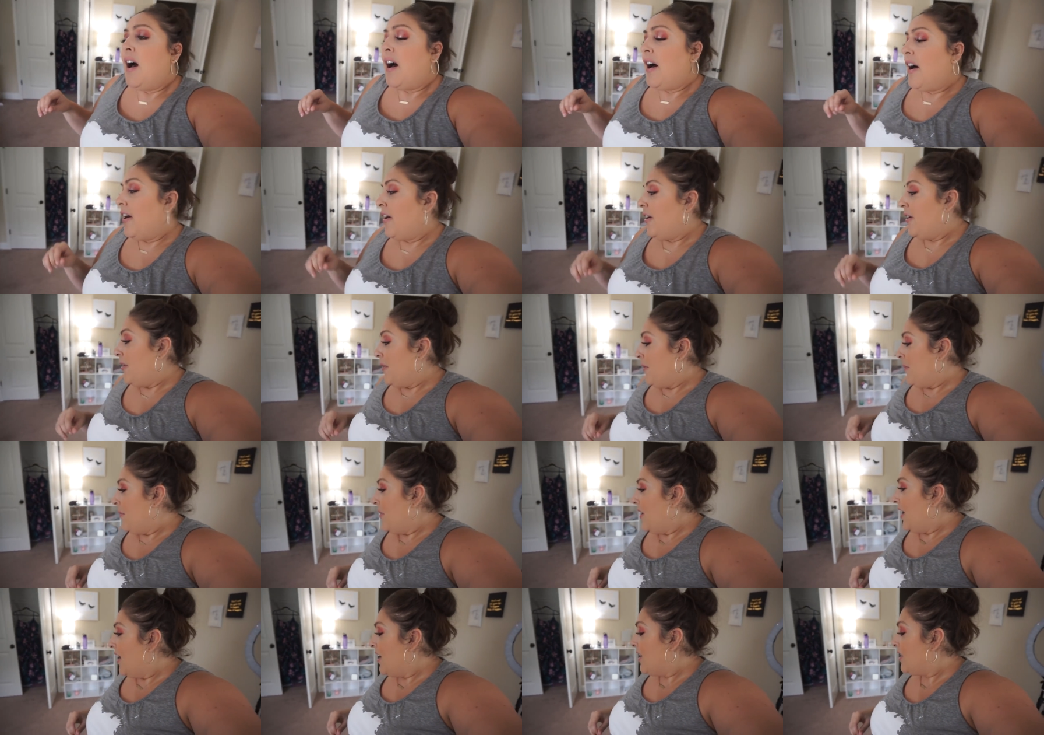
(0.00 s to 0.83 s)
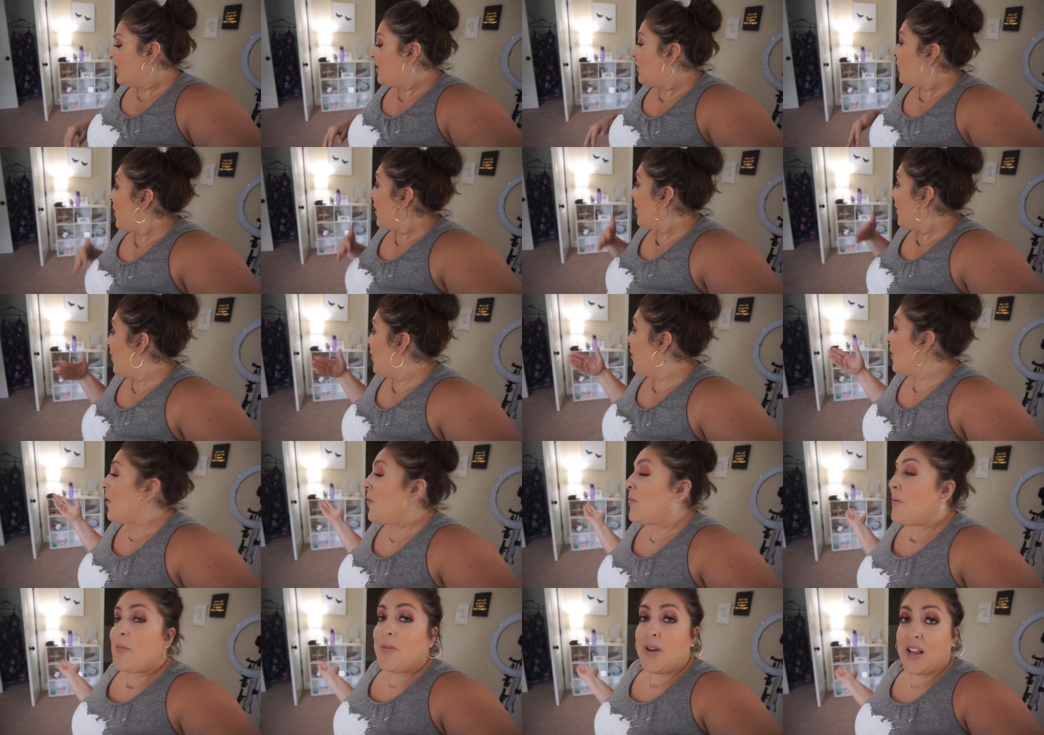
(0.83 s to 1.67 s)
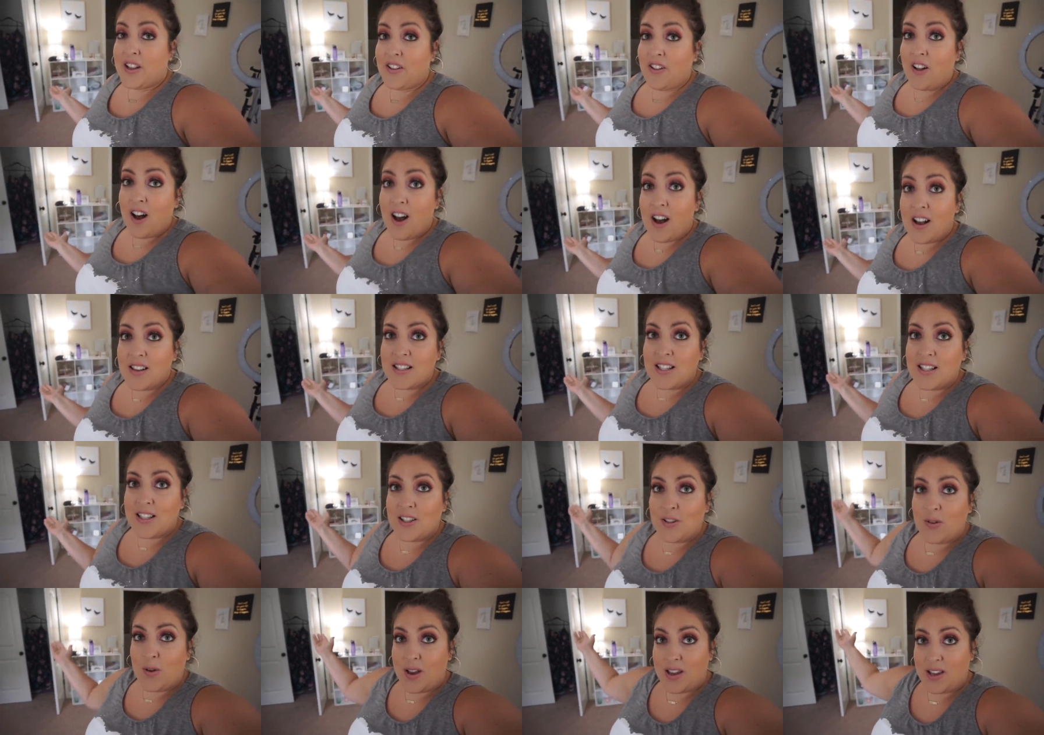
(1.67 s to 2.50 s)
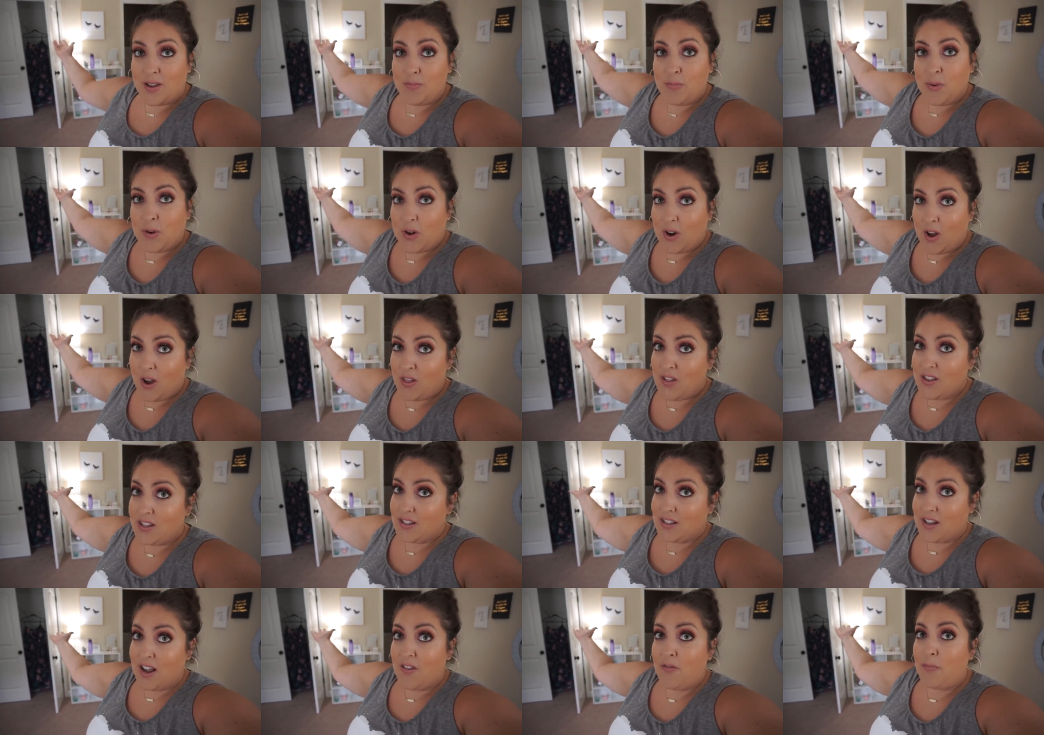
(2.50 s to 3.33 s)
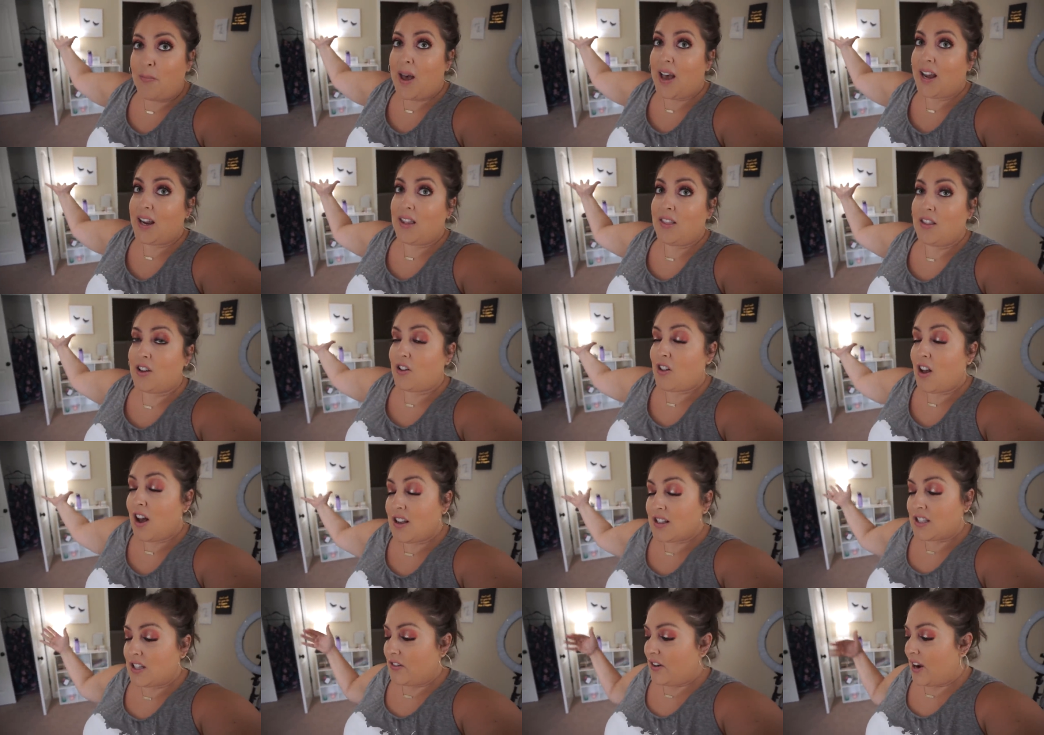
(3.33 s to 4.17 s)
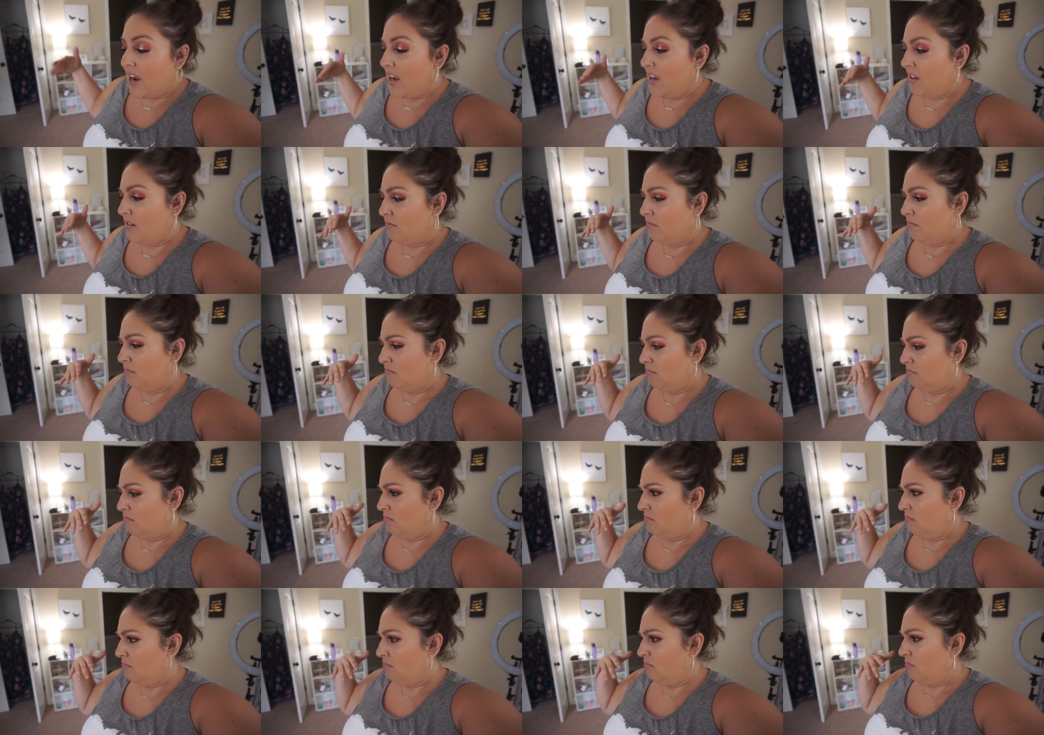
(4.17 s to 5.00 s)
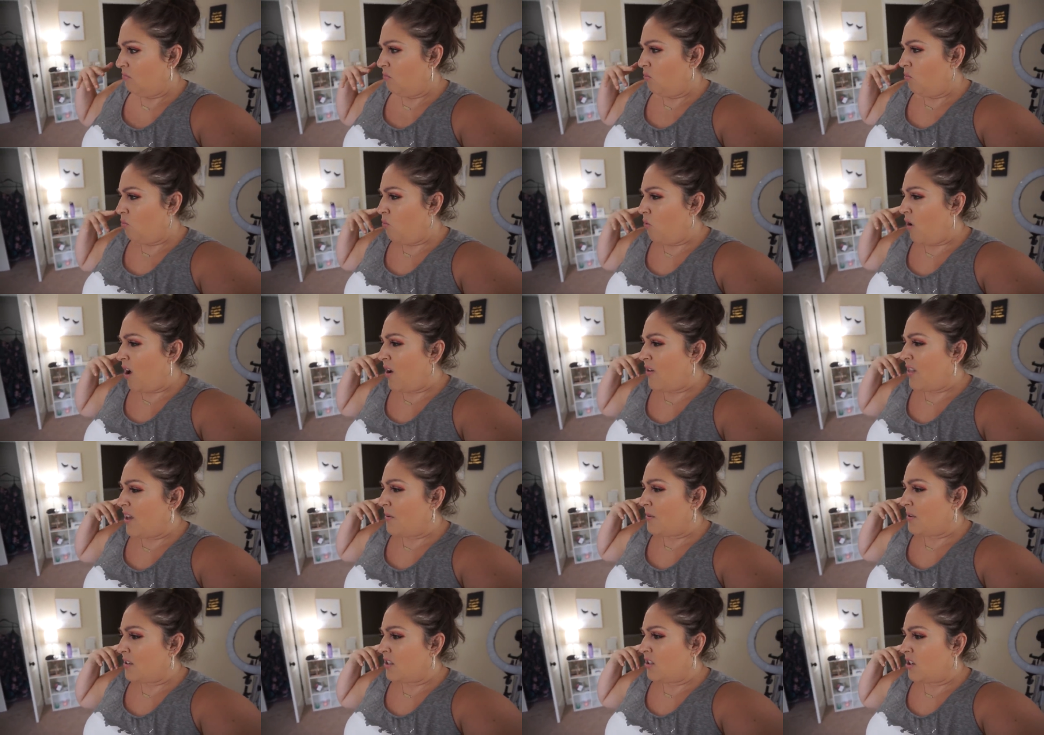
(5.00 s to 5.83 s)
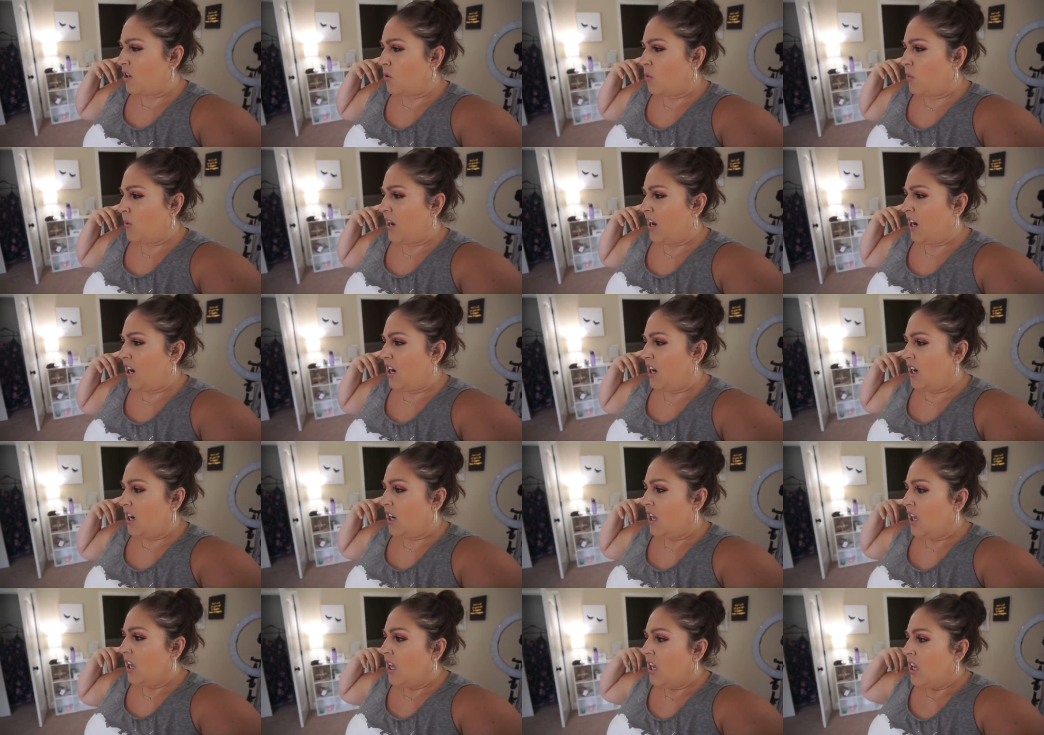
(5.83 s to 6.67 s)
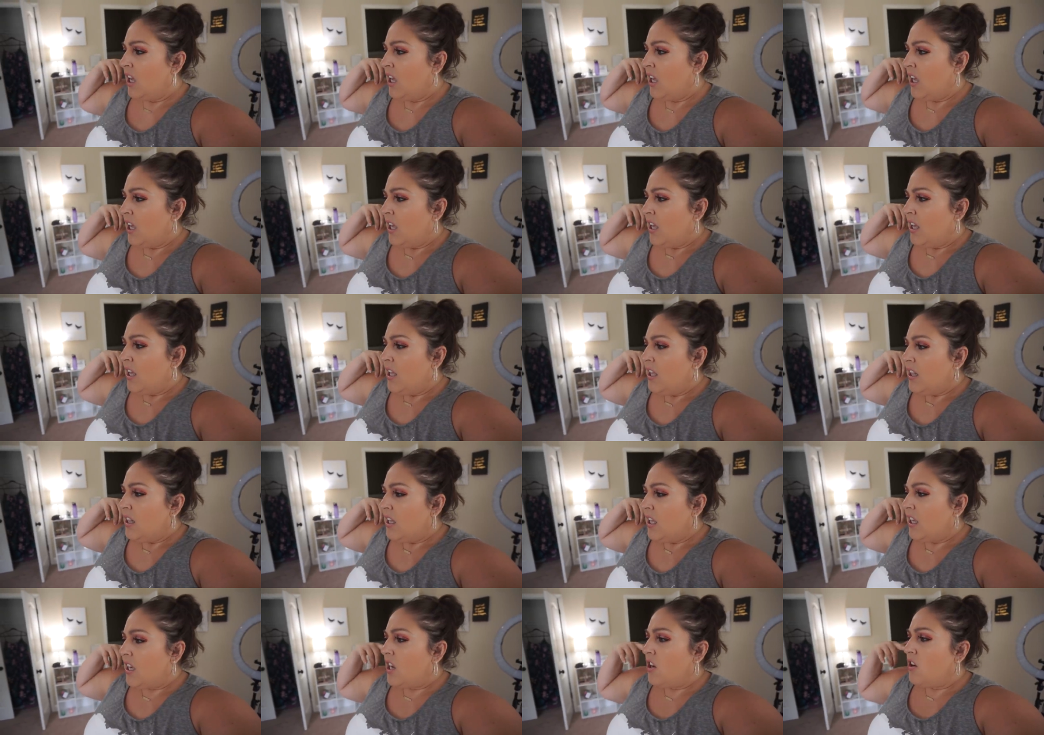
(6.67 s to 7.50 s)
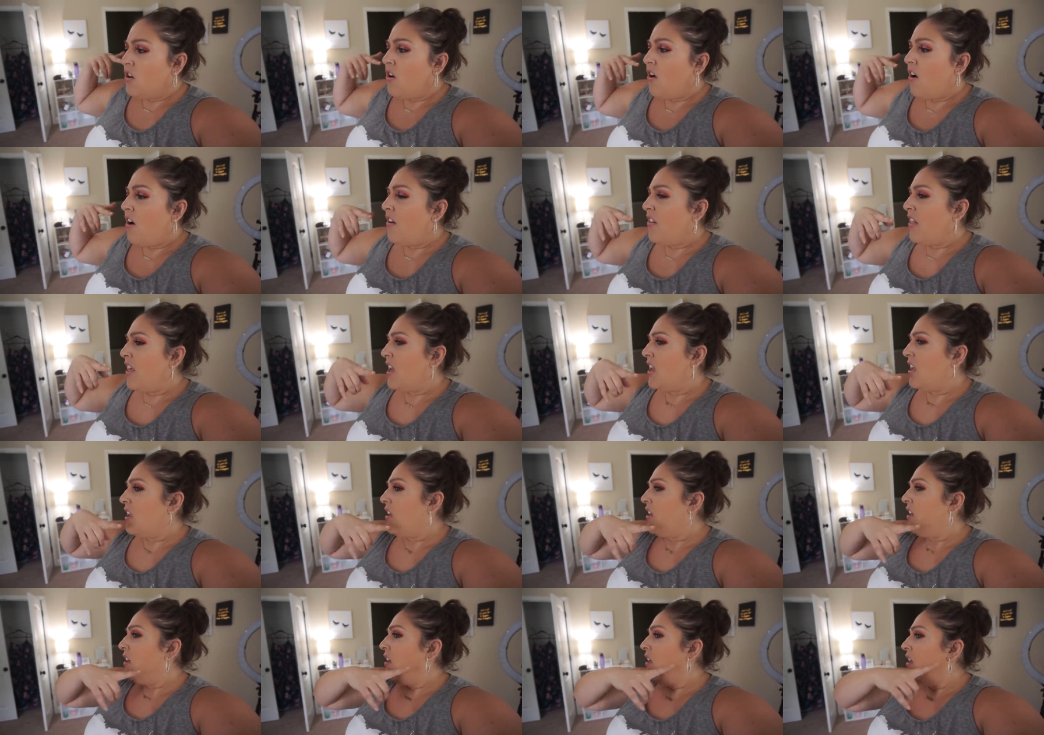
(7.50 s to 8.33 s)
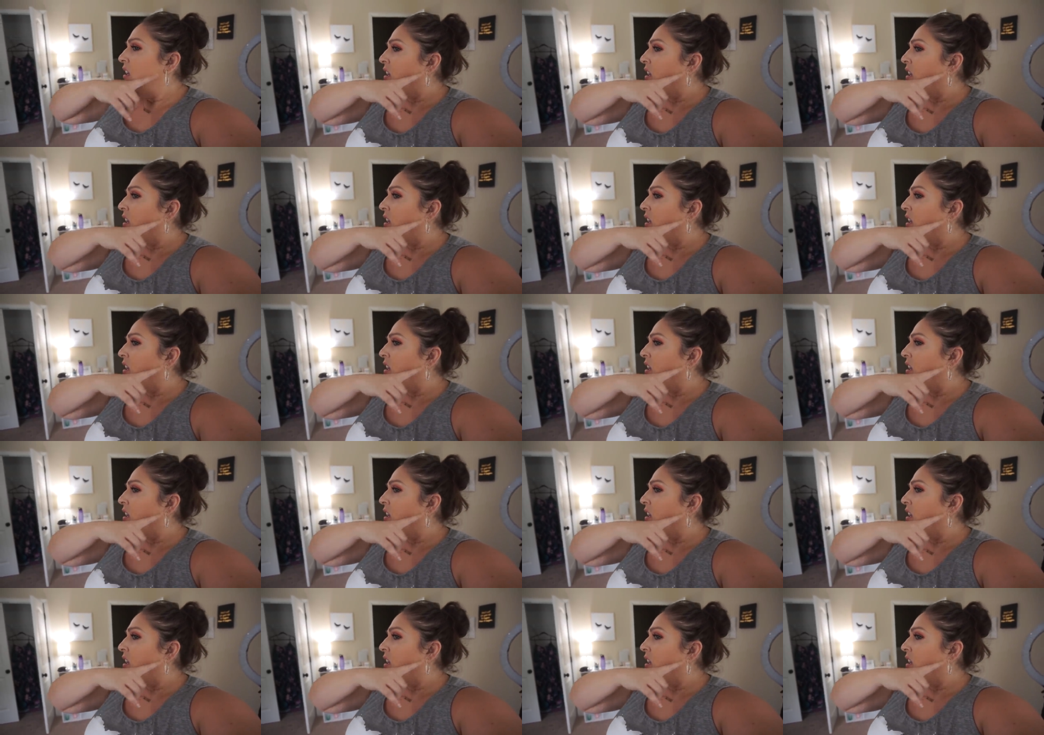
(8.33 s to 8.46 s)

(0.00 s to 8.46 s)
Um, so I go to open my closet so I can put all the stuff back in the closet, right? Oh, oh, Whoa, that was so weird. Like, you know how like